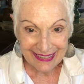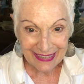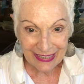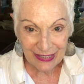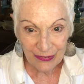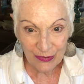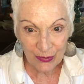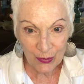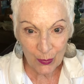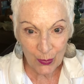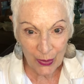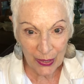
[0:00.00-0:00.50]

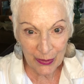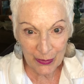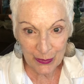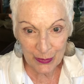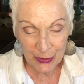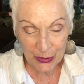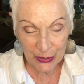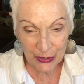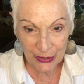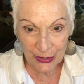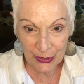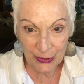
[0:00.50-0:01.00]
If you want a
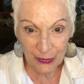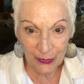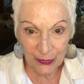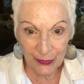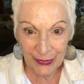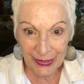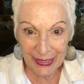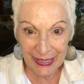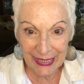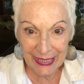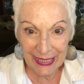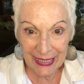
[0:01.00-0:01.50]
personal
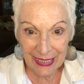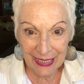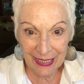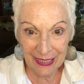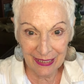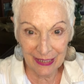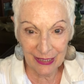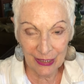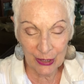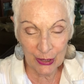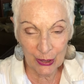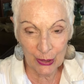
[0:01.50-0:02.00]
reading,